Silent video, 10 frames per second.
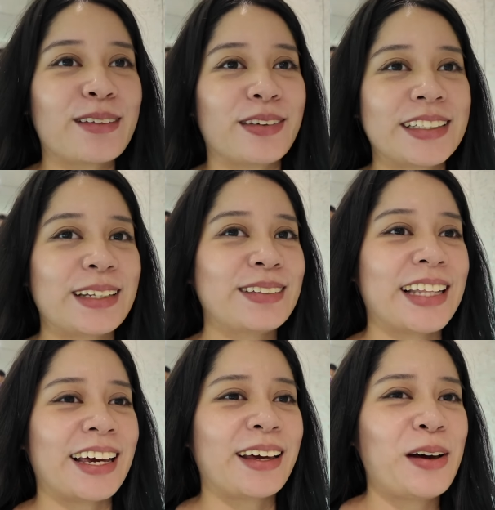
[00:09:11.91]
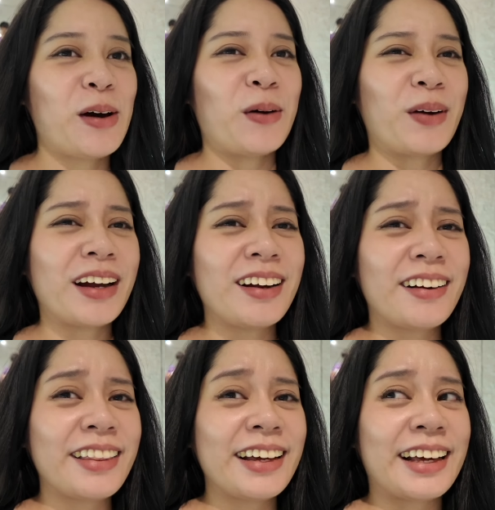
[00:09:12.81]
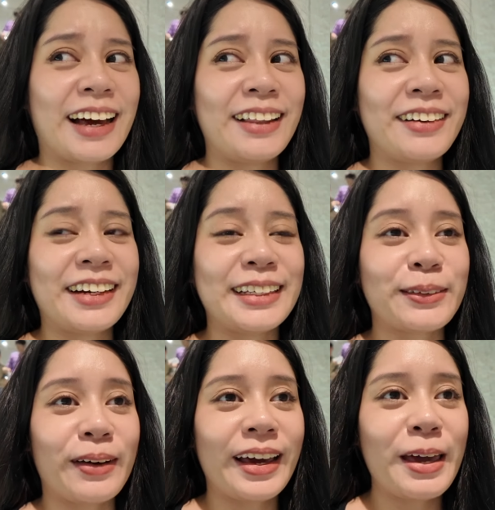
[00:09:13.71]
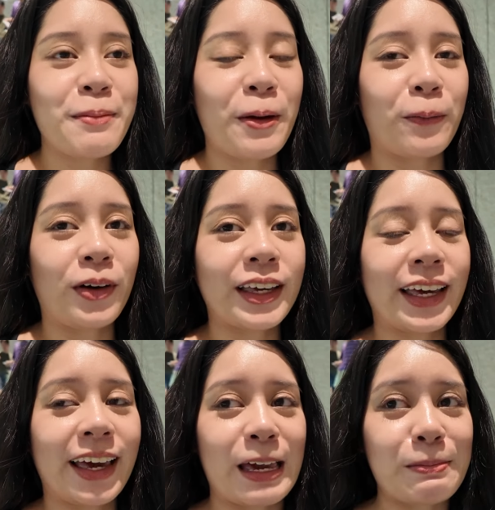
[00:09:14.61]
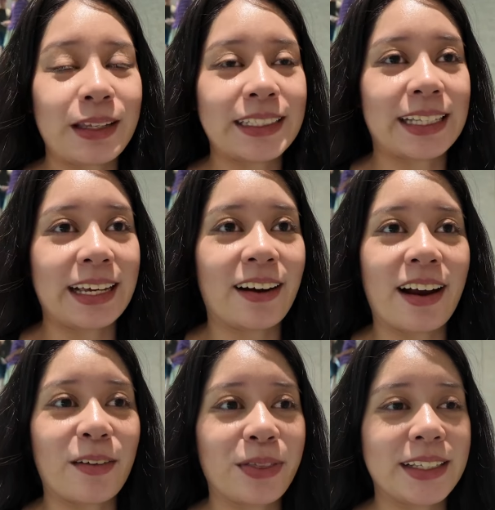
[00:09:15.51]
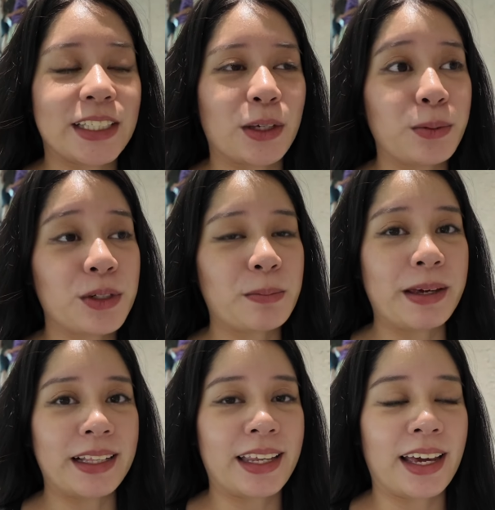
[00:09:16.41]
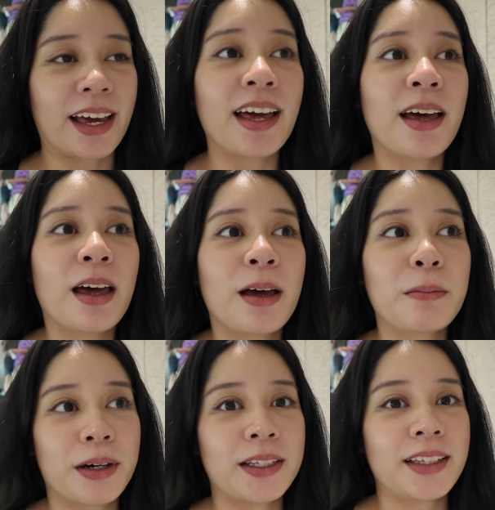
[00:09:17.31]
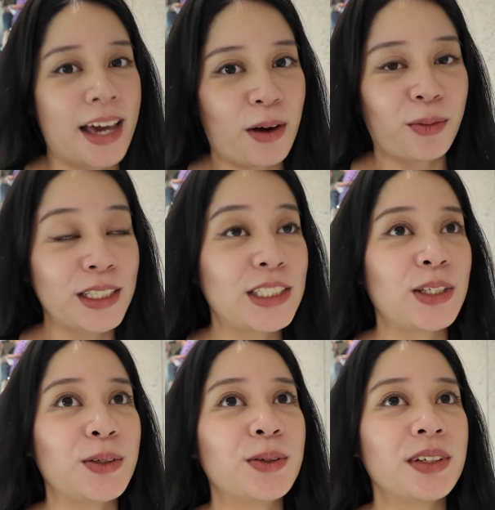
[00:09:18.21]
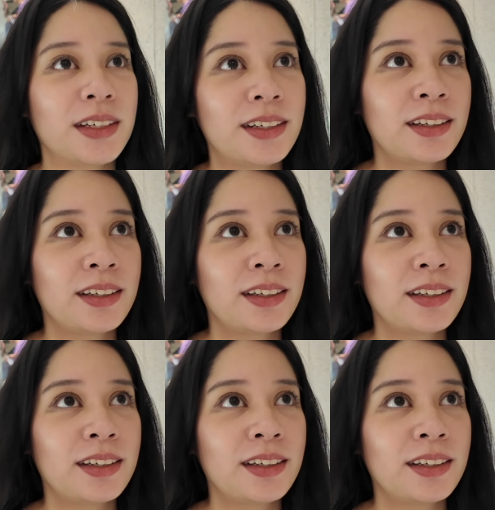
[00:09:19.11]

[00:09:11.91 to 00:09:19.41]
At first I was like, where are the galleries? Why am I walking aimlessly around this huge building? But yeah, once you,